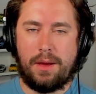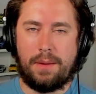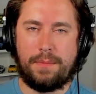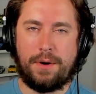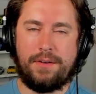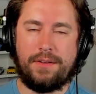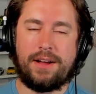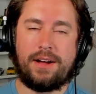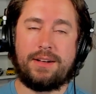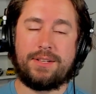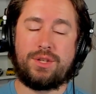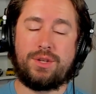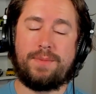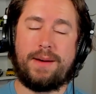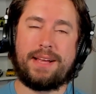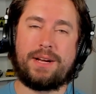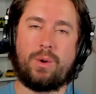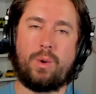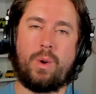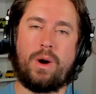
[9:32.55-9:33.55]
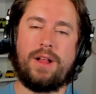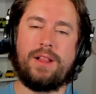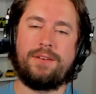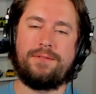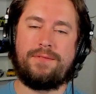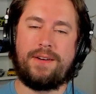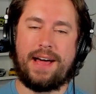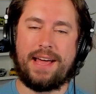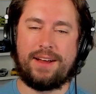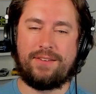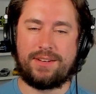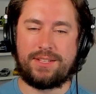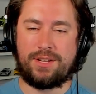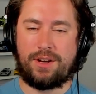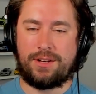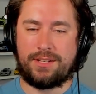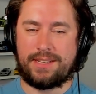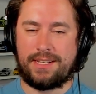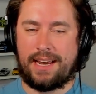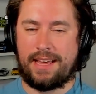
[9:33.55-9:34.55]
Moving on to my qualifying
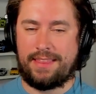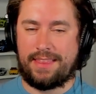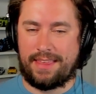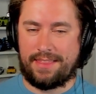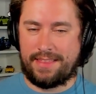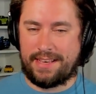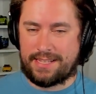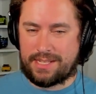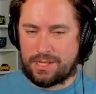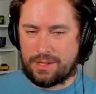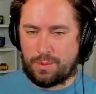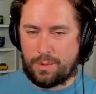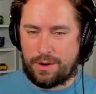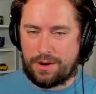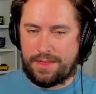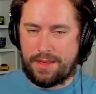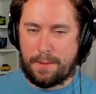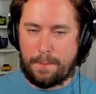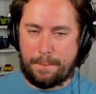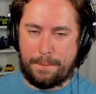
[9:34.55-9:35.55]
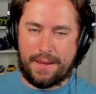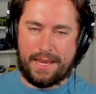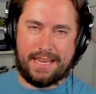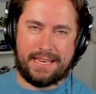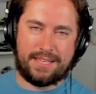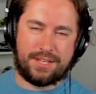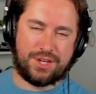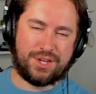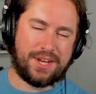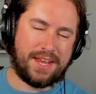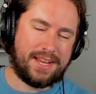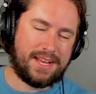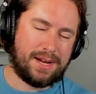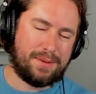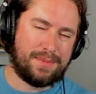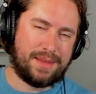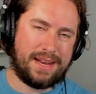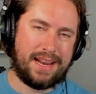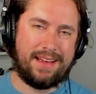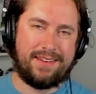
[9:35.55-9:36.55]
results, and I think this is where the biggest
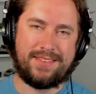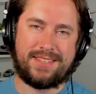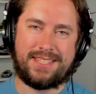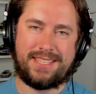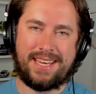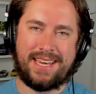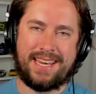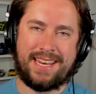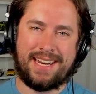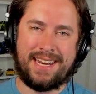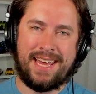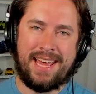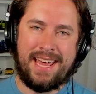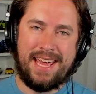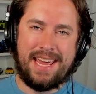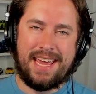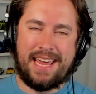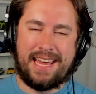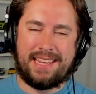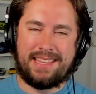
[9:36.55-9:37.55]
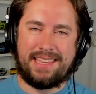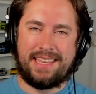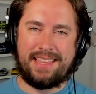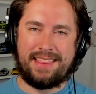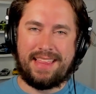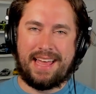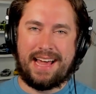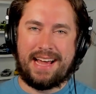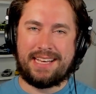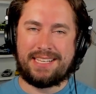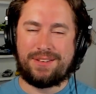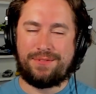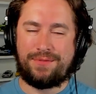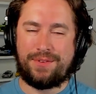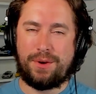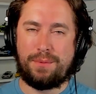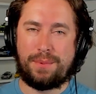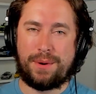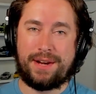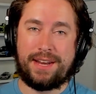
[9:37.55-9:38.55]
shakeup that I've seen in the last
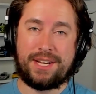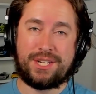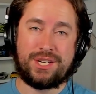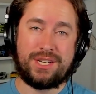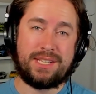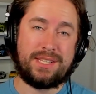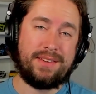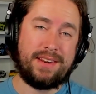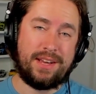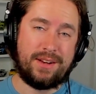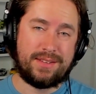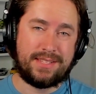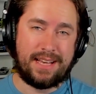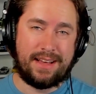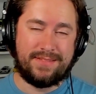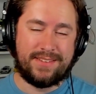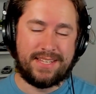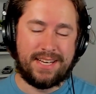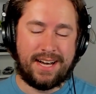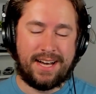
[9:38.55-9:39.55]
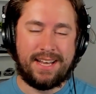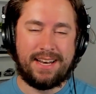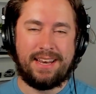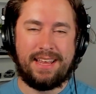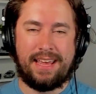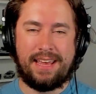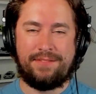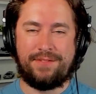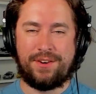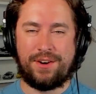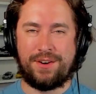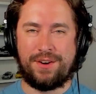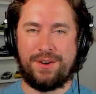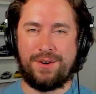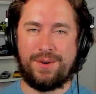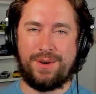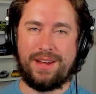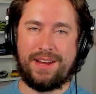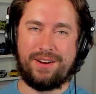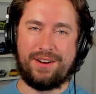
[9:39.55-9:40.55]
few predictions videos I've done. If you're
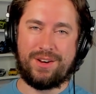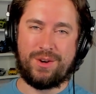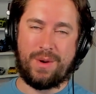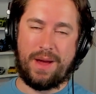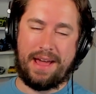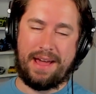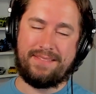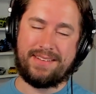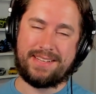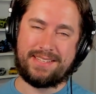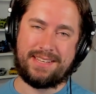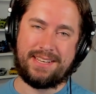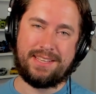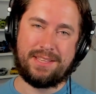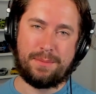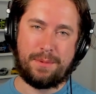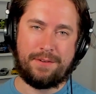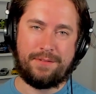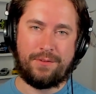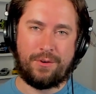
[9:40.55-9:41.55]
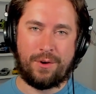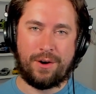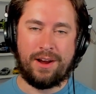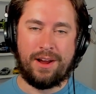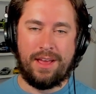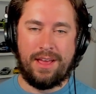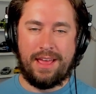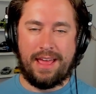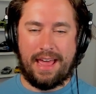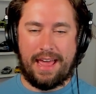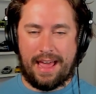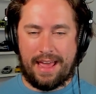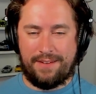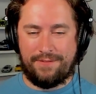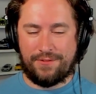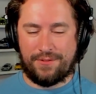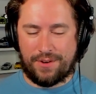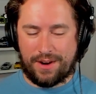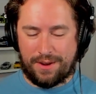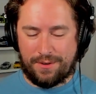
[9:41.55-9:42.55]
new here and you haven't seen them before,
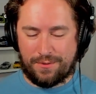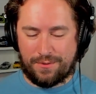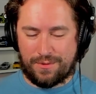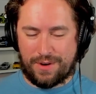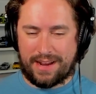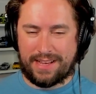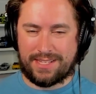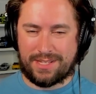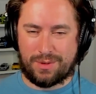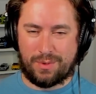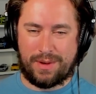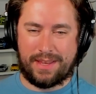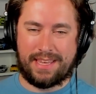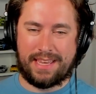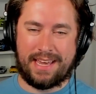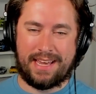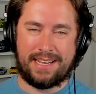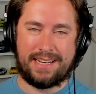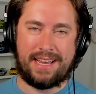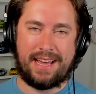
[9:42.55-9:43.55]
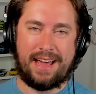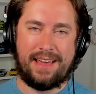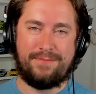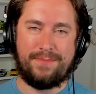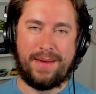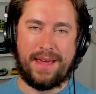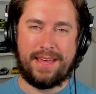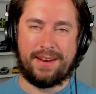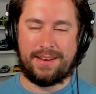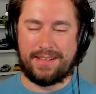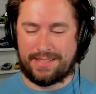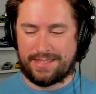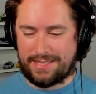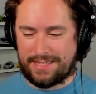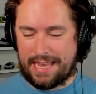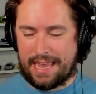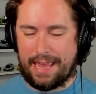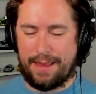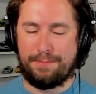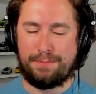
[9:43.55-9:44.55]
every race weekend I've made the
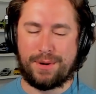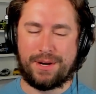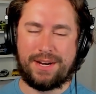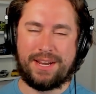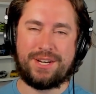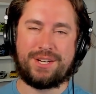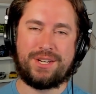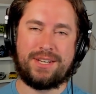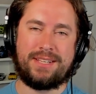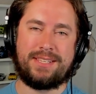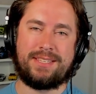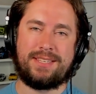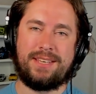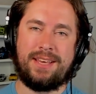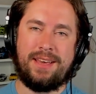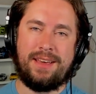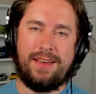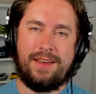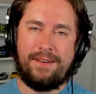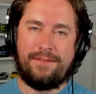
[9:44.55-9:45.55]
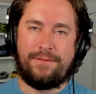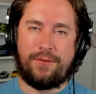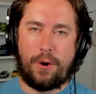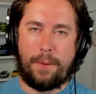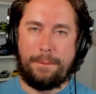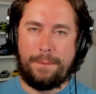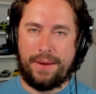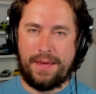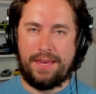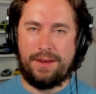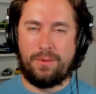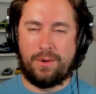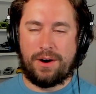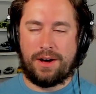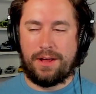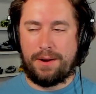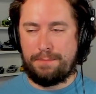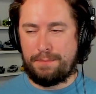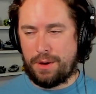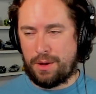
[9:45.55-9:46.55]
same predictions for
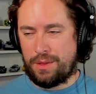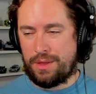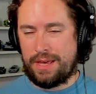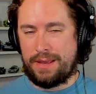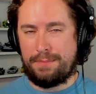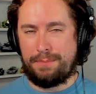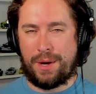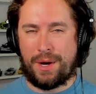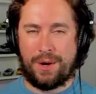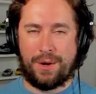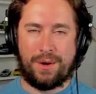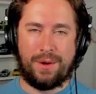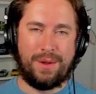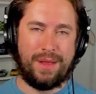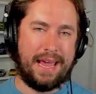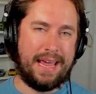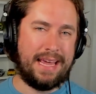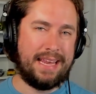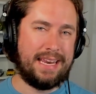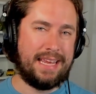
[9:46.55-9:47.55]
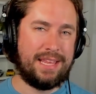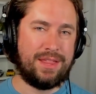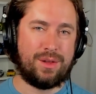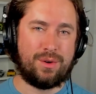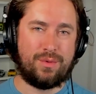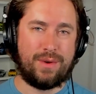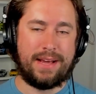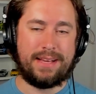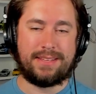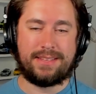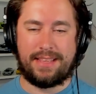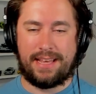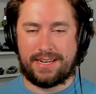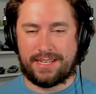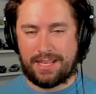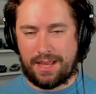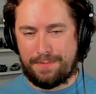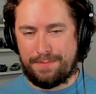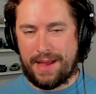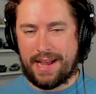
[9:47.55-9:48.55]
P1, both in pole and in the race, and that
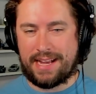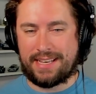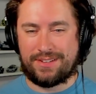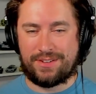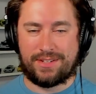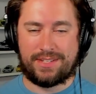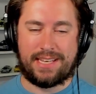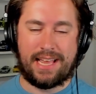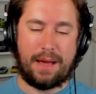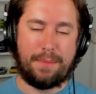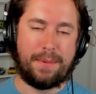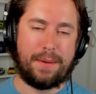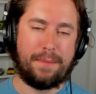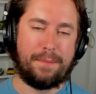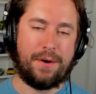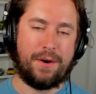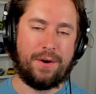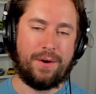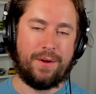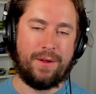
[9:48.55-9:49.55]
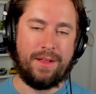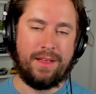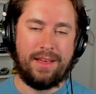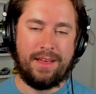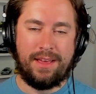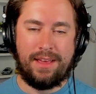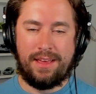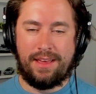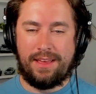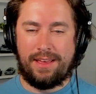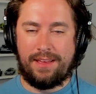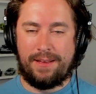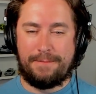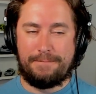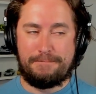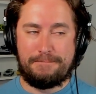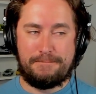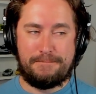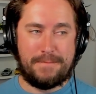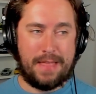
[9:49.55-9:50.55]
is a Max Verstappen pole
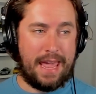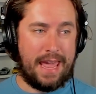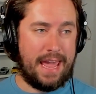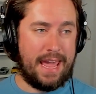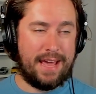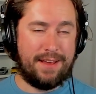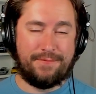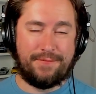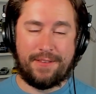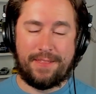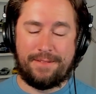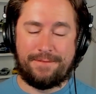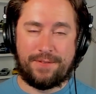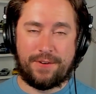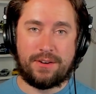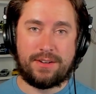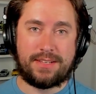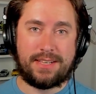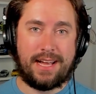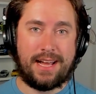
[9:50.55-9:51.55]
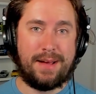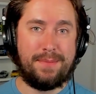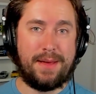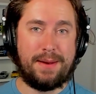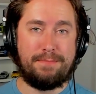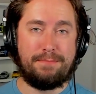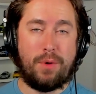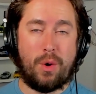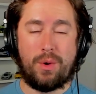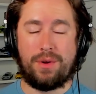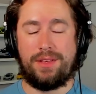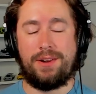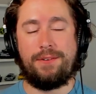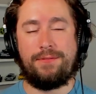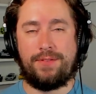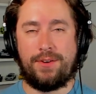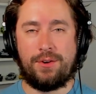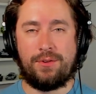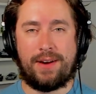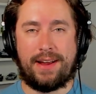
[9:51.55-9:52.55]
And for the first time in more than a
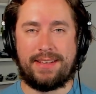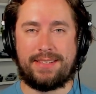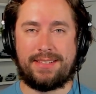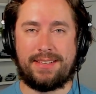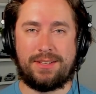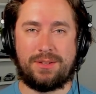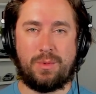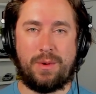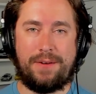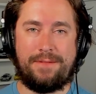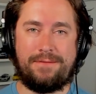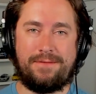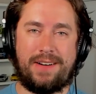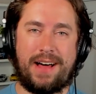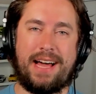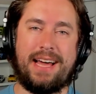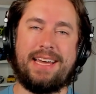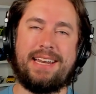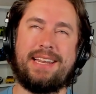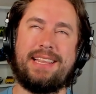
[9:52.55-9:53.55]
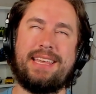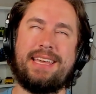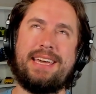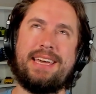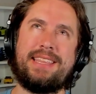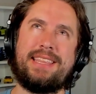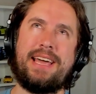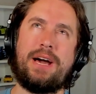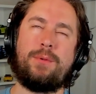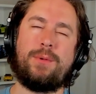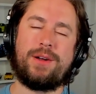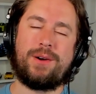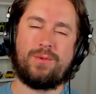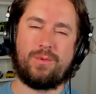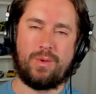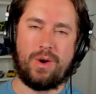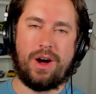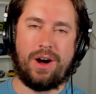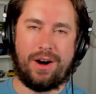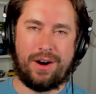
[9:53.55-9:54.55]
few races, we finally get that
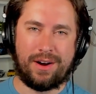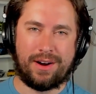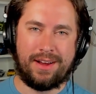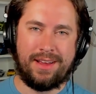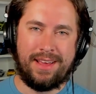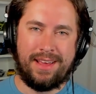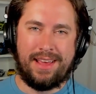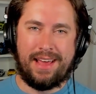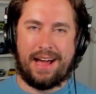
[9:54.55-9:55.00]
one wrong.